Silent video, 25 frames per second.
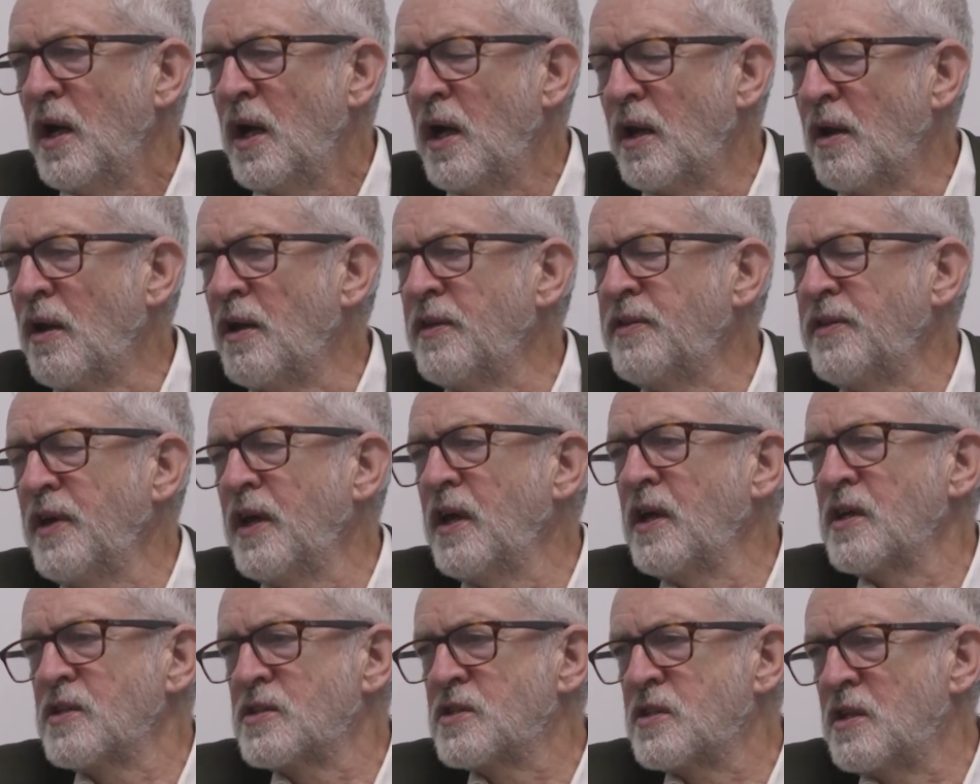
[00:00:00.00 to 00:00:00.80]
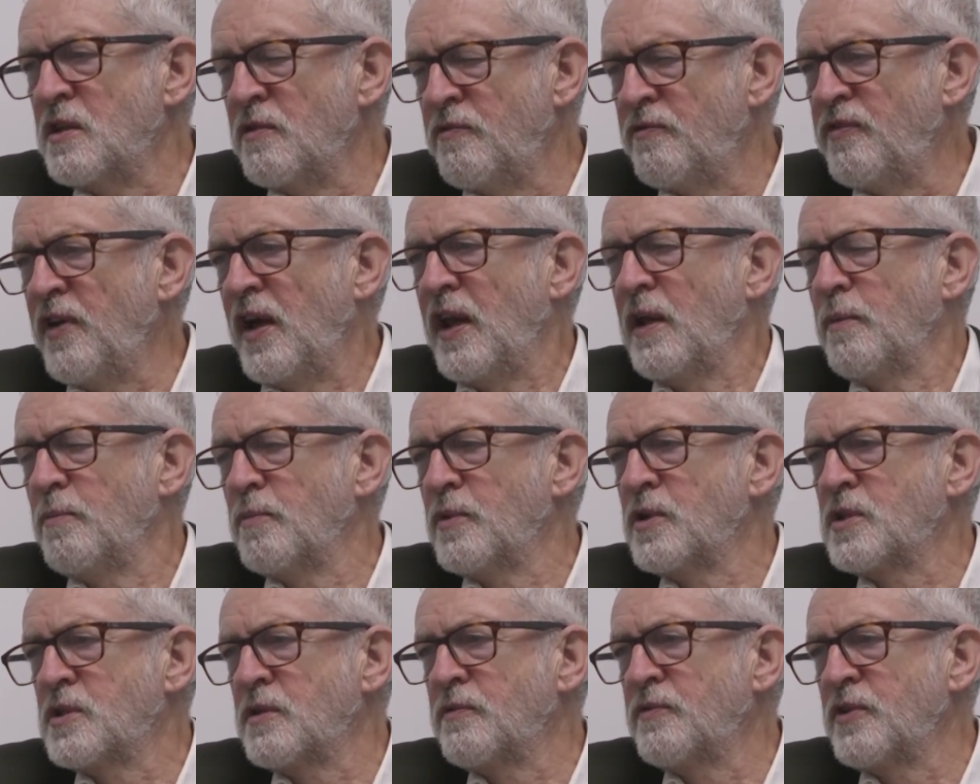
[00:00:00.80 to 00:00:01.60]
And I think it's the
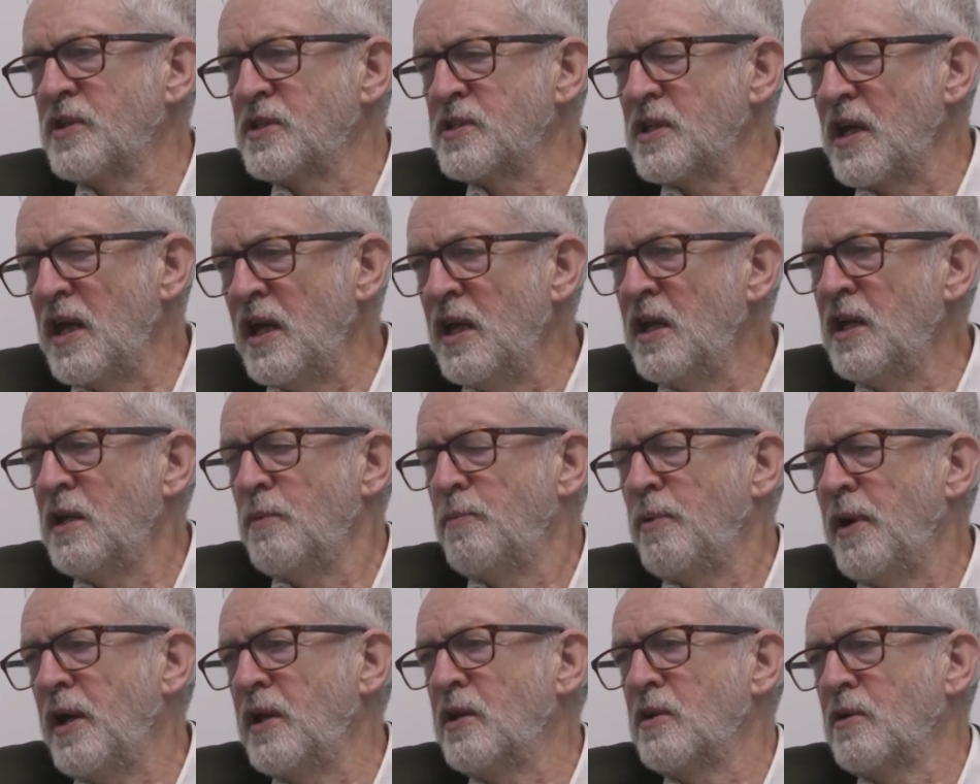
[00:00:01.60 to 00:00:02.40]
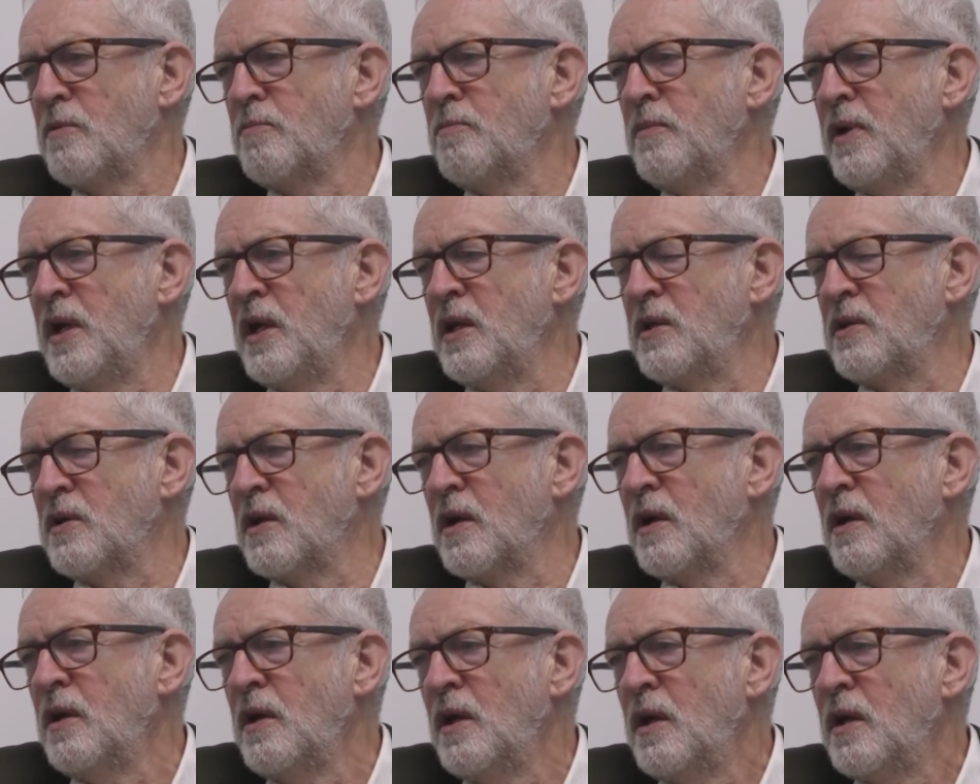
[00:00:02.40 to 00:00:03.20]
development of this independent
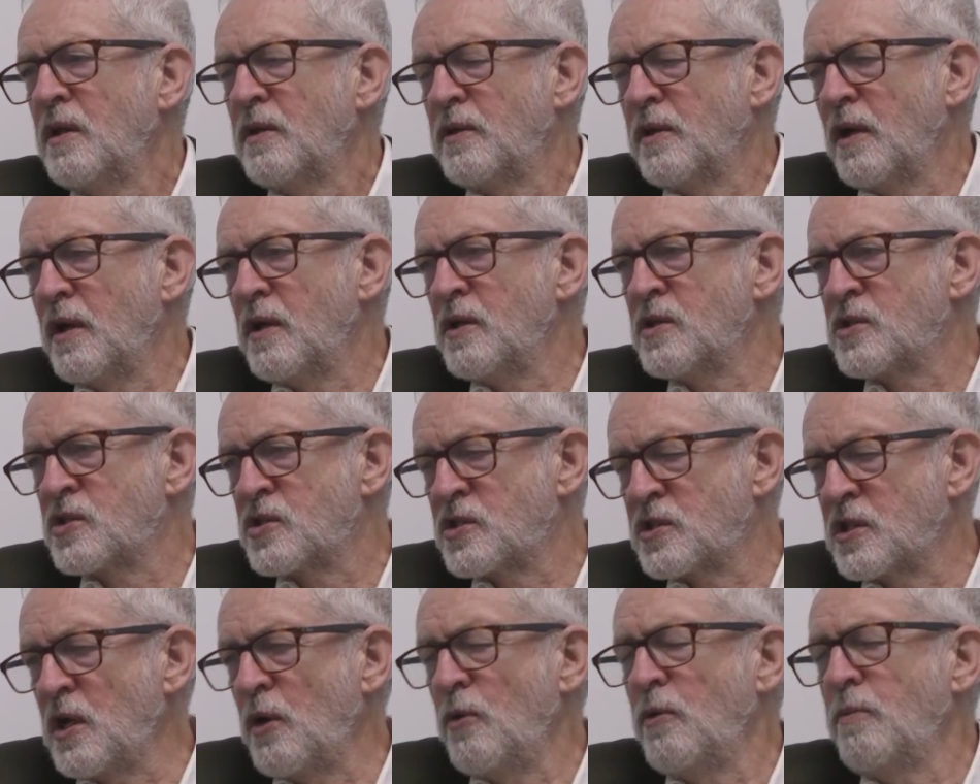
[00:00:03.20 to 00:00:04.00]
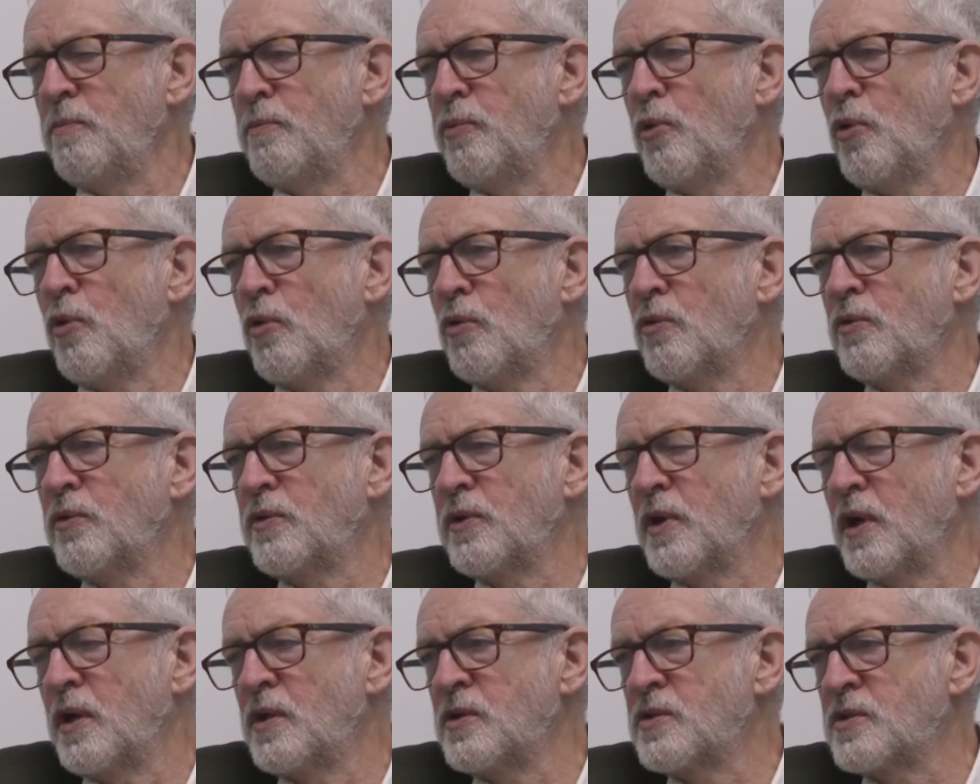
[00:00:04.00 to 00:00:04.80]
media that is so
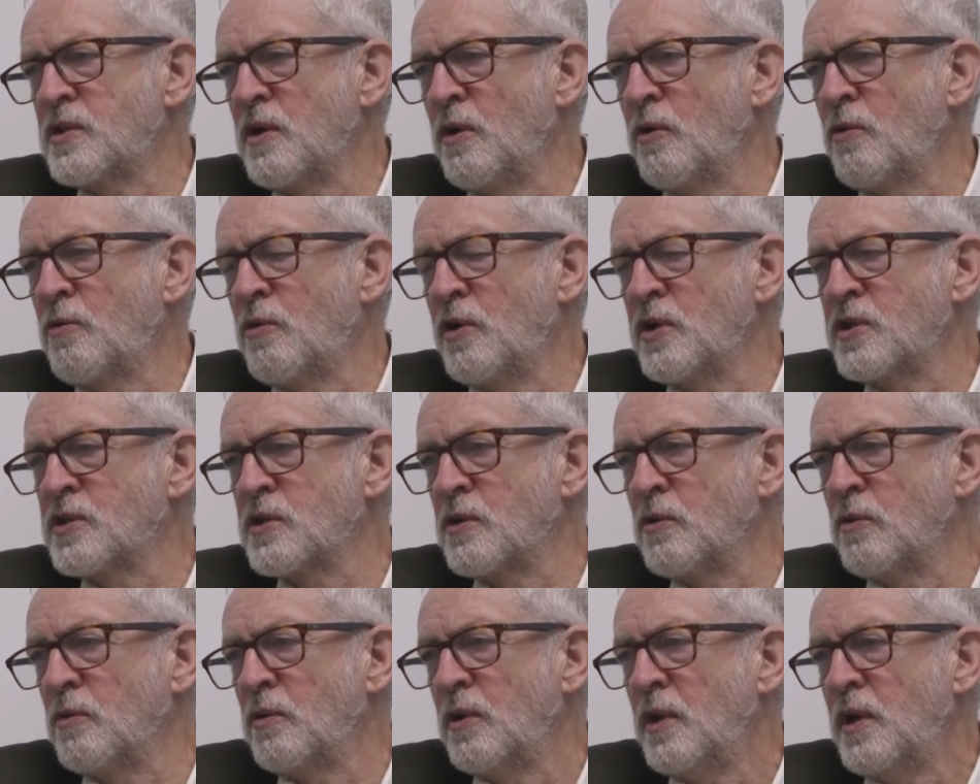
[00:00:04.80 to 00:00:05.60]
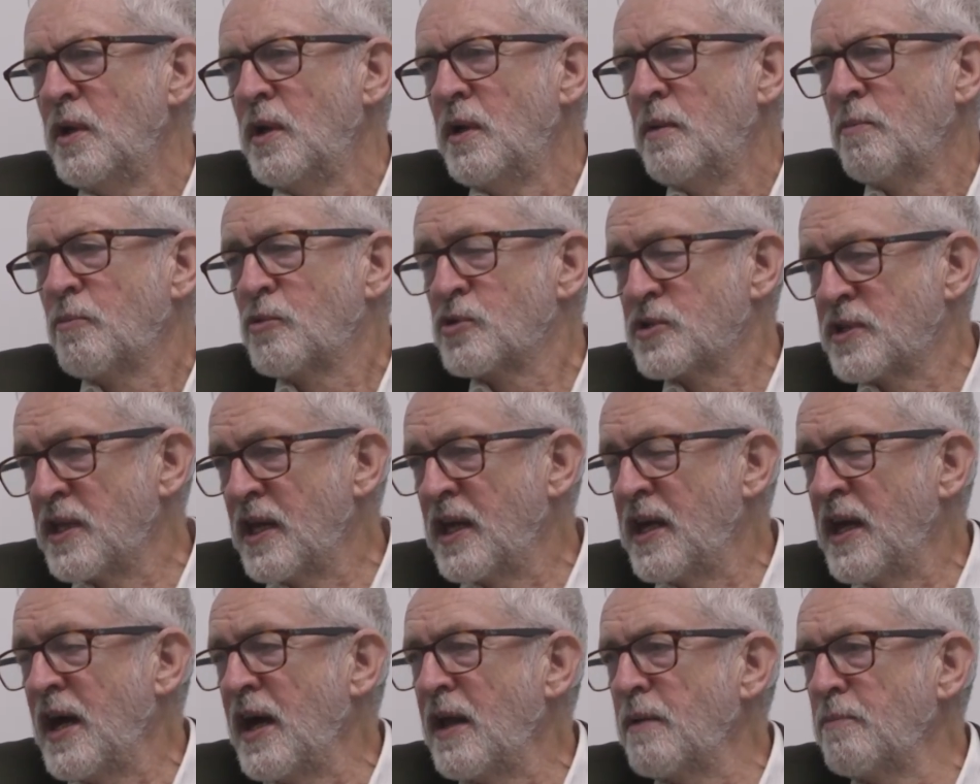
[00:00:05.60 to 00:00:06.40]
important and so critical, because
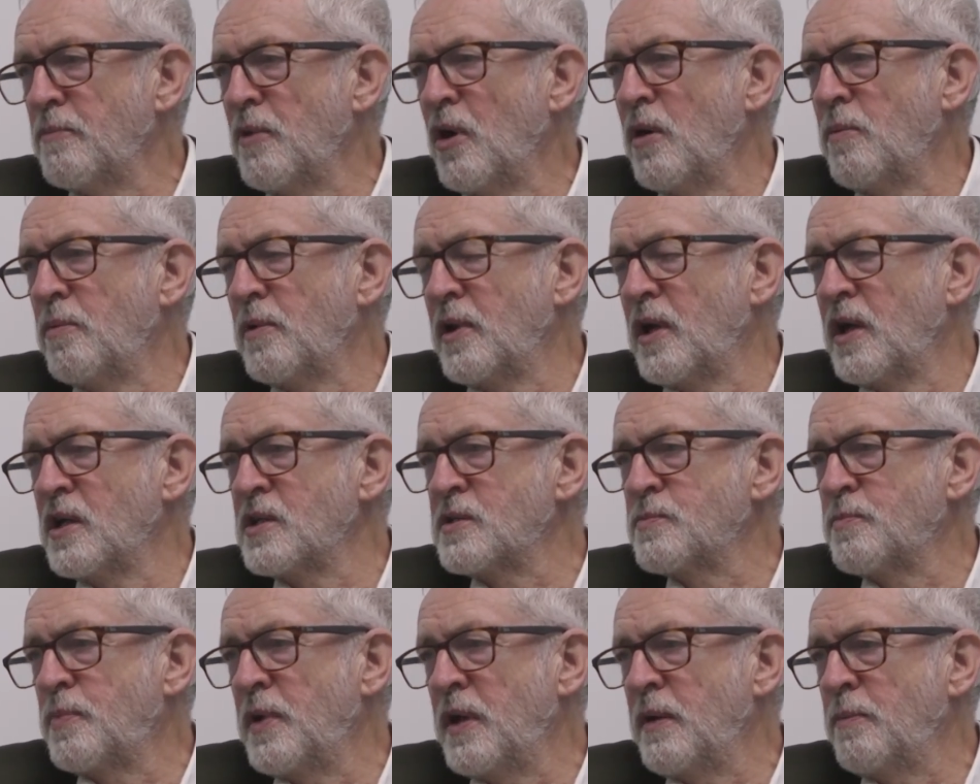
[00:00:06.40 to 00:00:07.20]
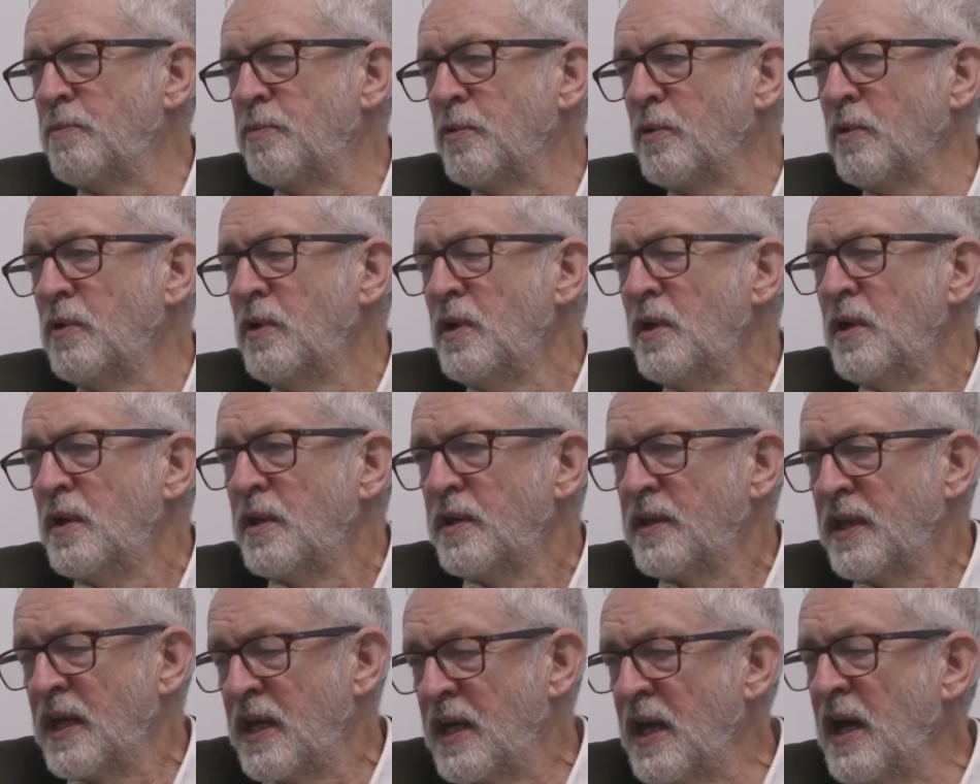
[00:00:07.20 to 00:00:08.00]
they can mobilise people,
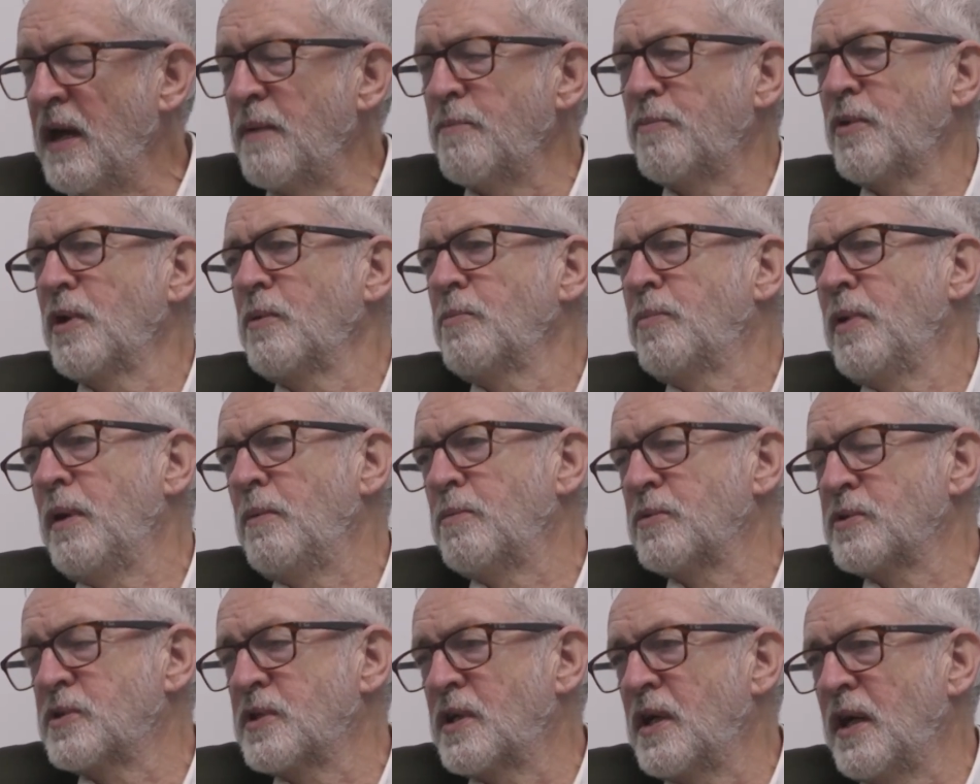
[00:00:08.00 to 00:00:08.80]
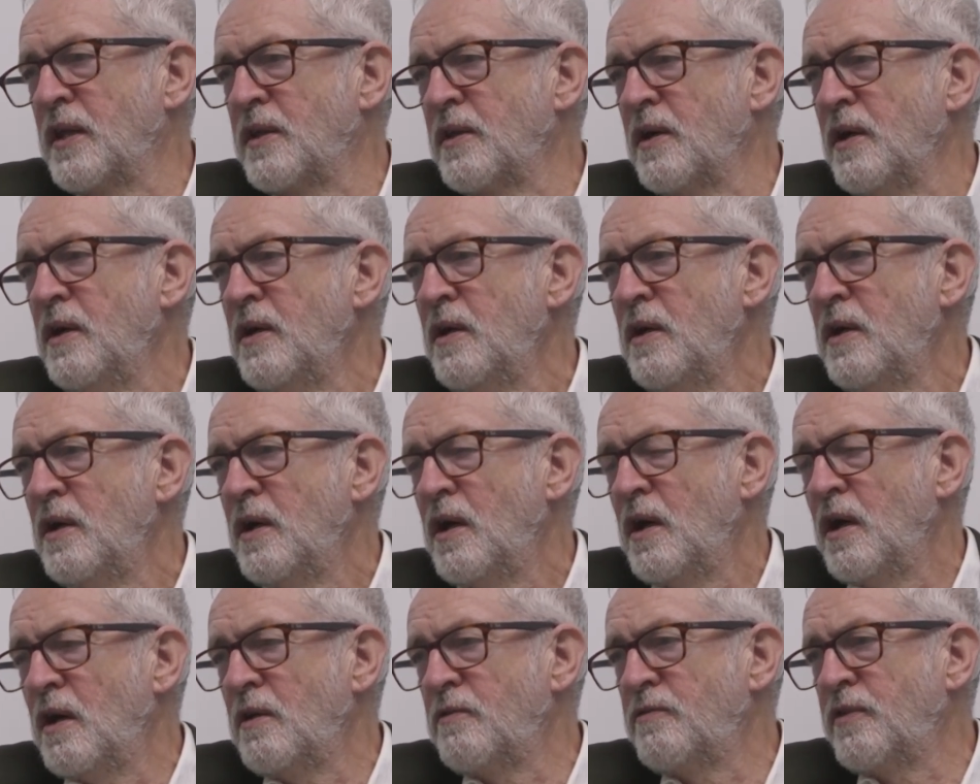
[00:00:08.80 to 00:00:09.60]
they can bring people together
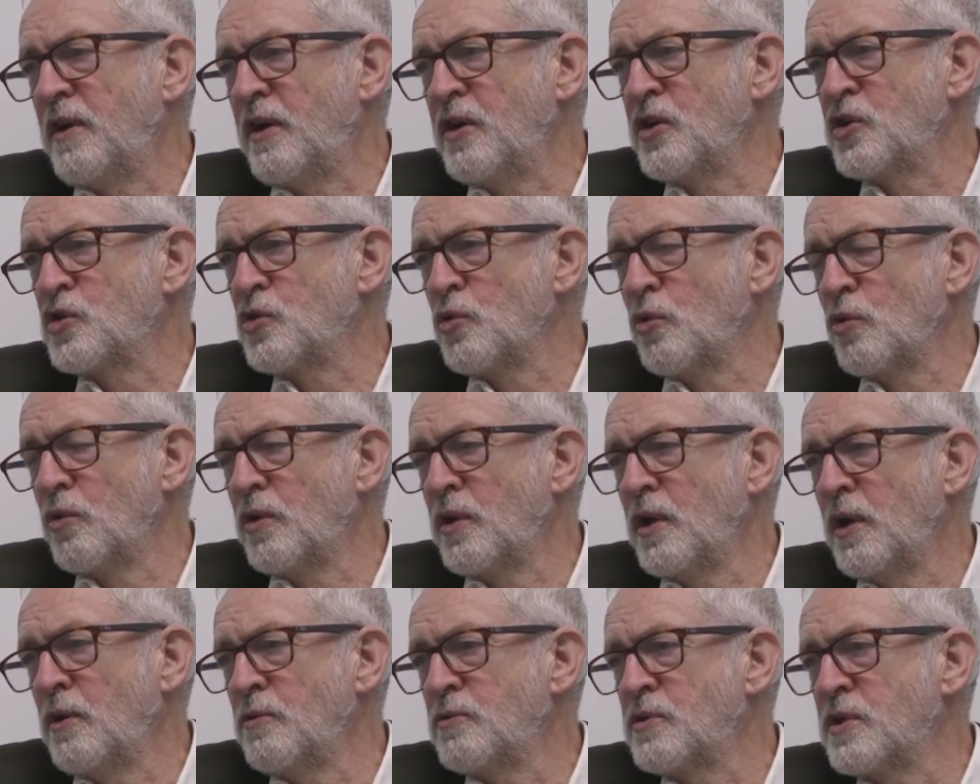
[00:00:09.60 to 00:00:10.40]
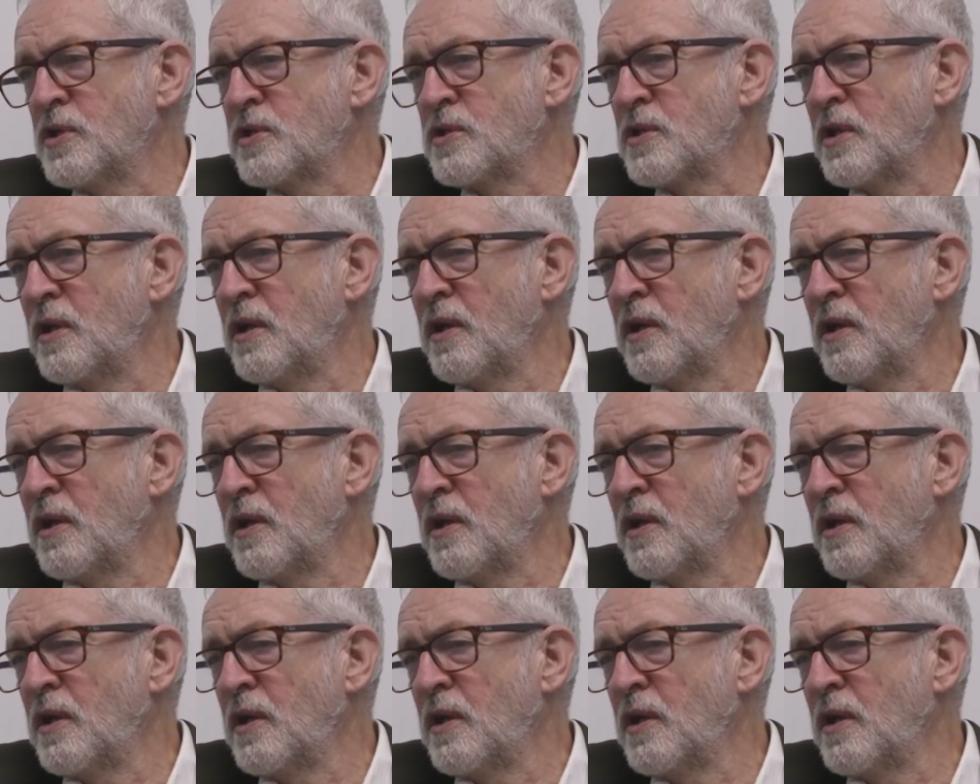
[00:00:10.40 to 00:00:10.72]
at very short notice.